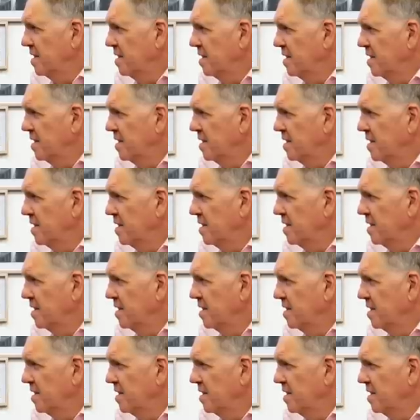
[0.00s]

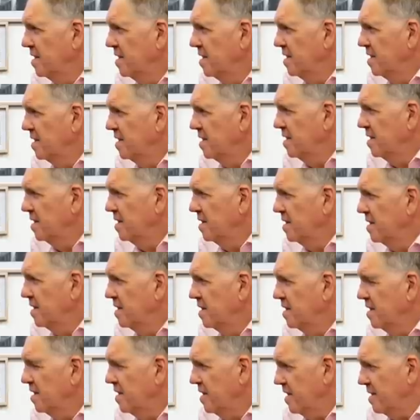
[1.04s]

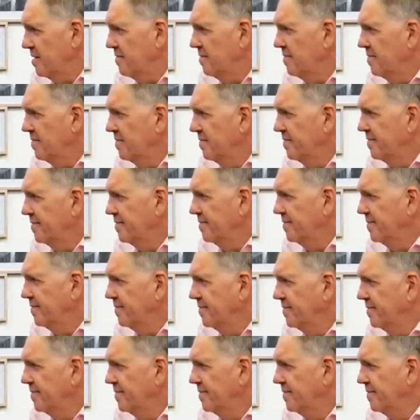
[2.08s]

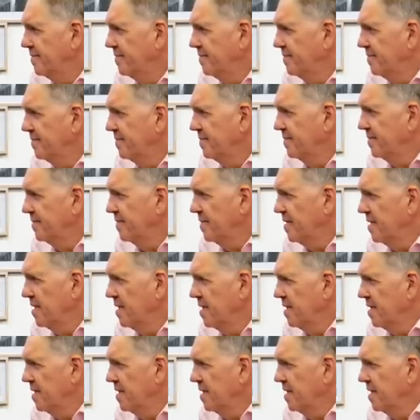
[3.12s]
This person isn't speaking.